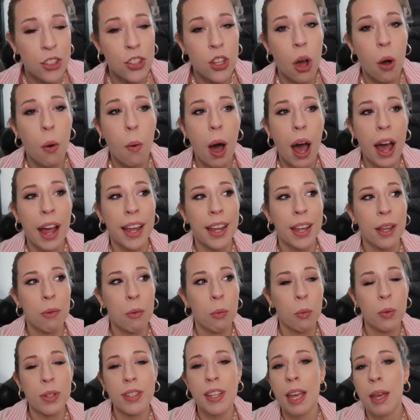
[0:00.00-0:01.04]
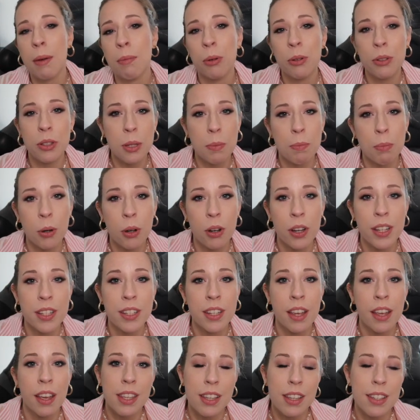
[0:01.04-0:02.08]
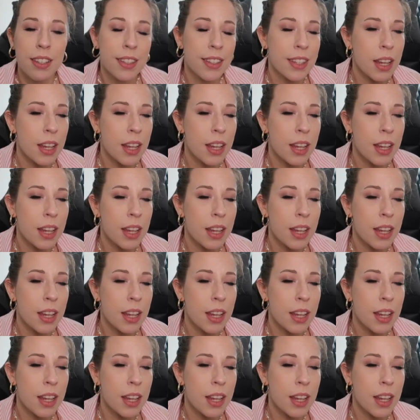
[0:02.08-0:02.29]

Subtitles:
So I was able to put the